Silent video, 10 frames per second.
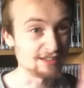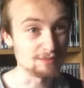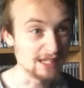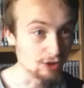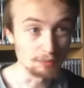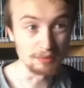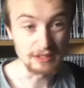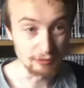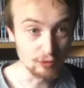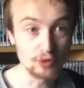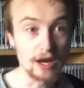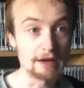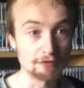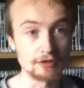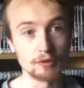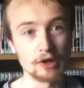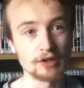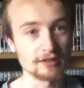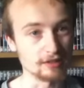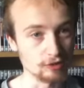this may not be for
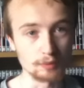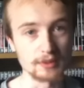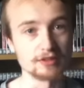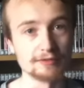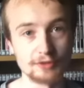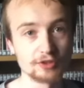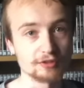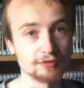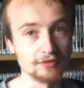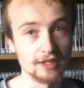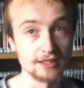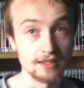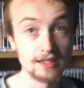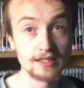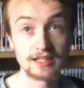everyone, it's a little bit diversified.